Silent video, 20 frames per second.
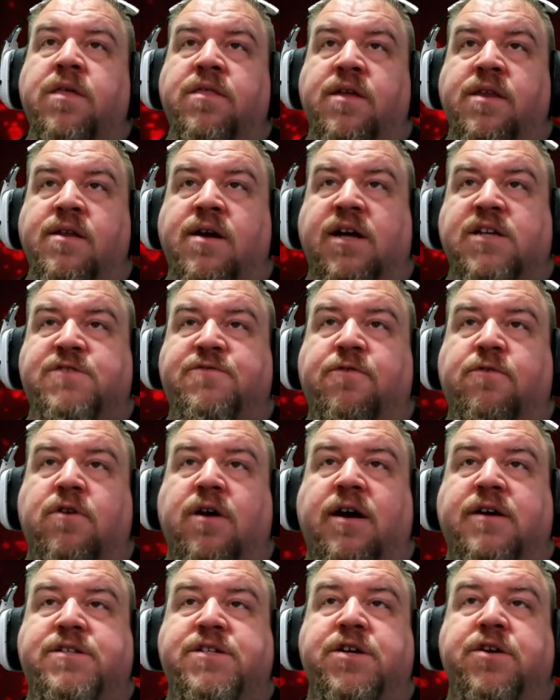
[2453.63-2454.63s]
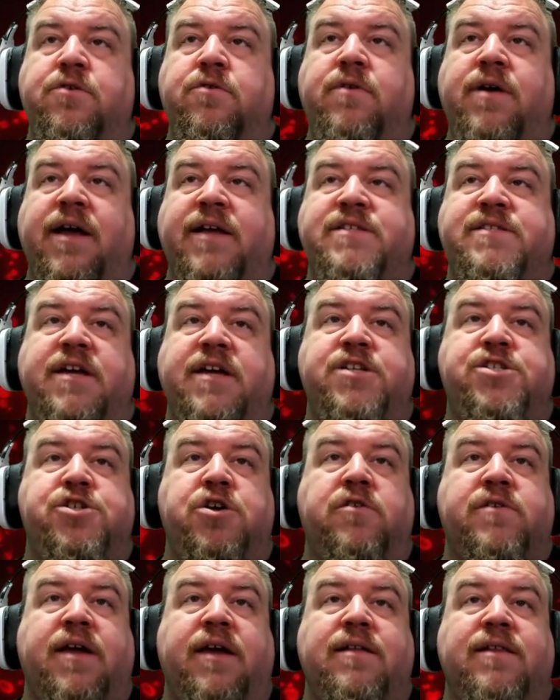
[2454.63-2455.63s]
the Nosferatu, as they
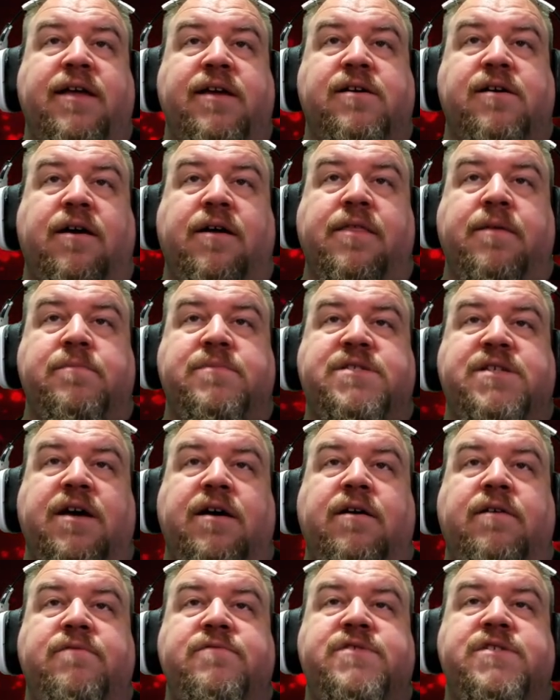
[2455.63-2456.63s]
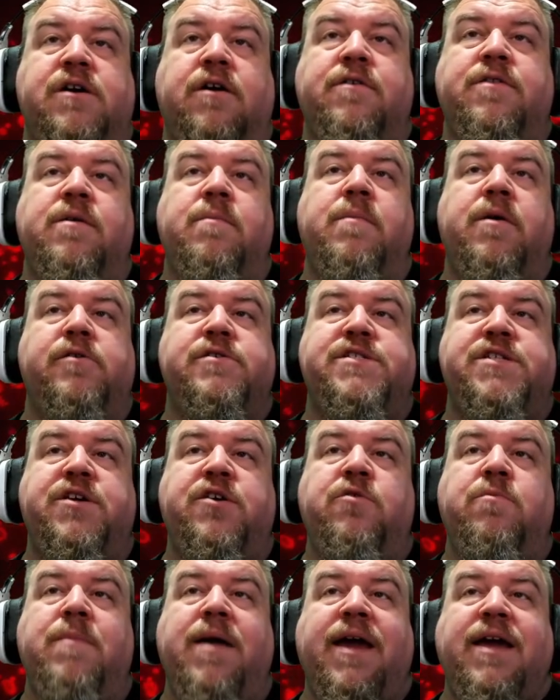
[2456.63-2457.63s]
jokingly call themselves, are the most
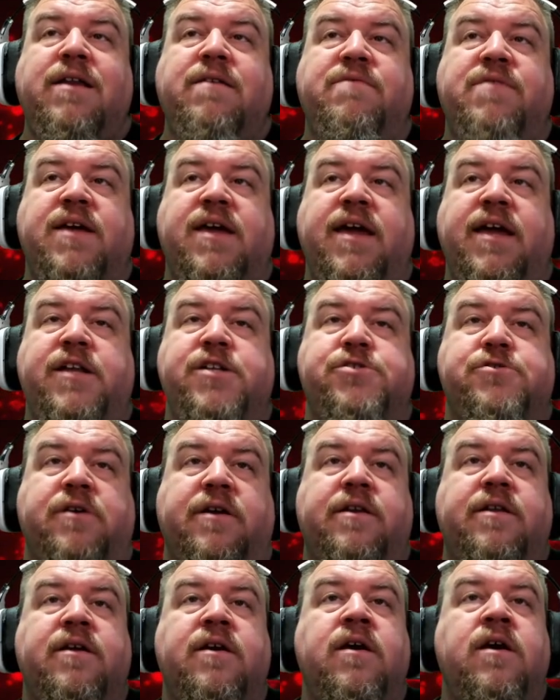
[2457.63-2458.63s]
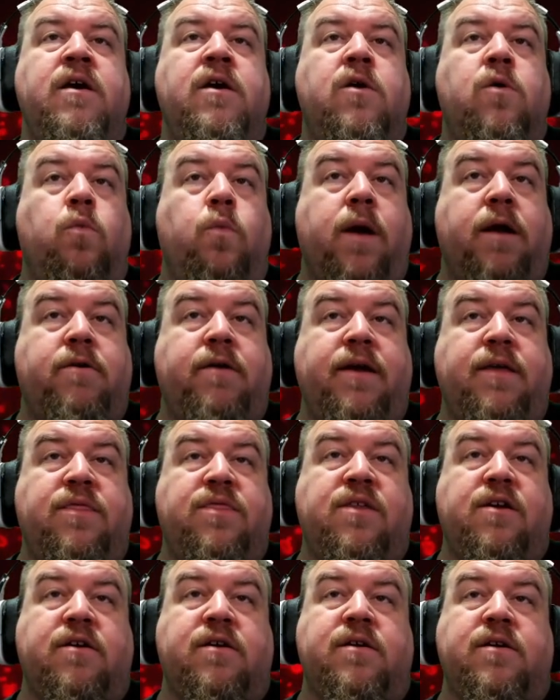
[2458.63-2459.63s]
humane of the kindred,
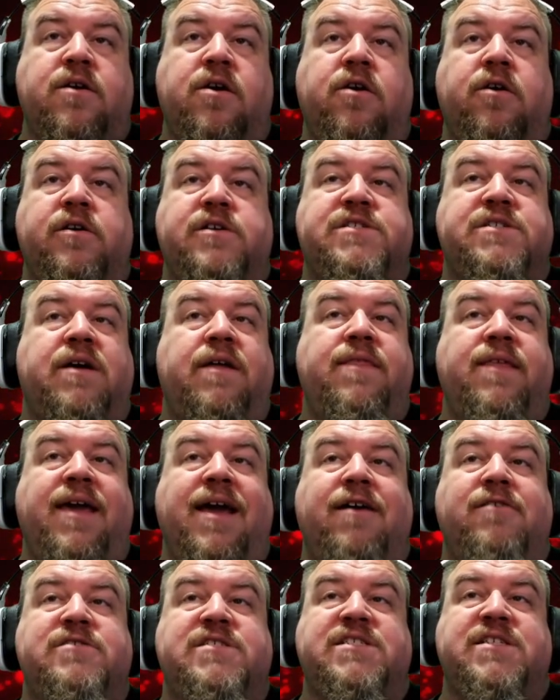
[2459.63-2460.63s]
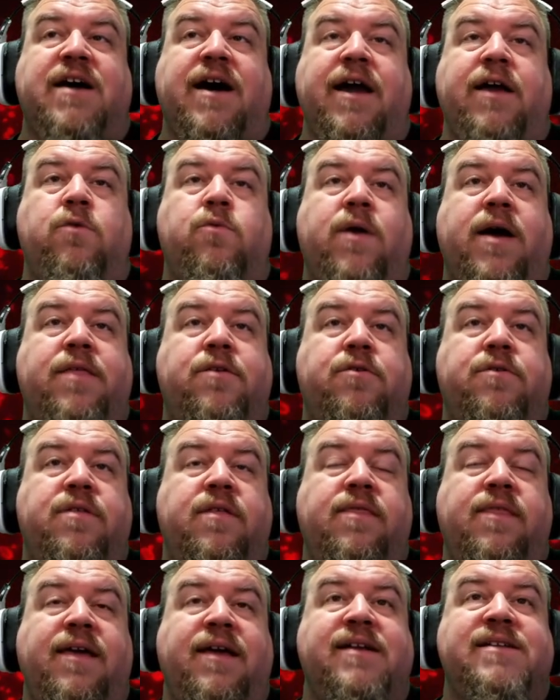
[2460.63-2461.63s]
wearing their curse on the outside rather
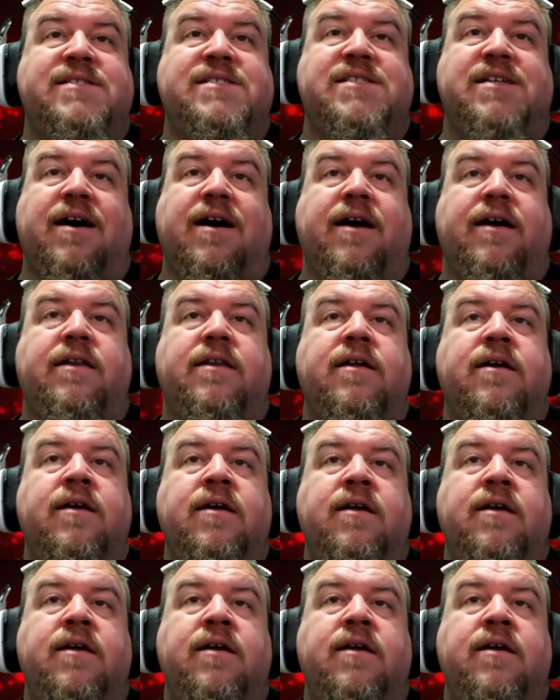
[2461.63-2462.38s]
than the inside.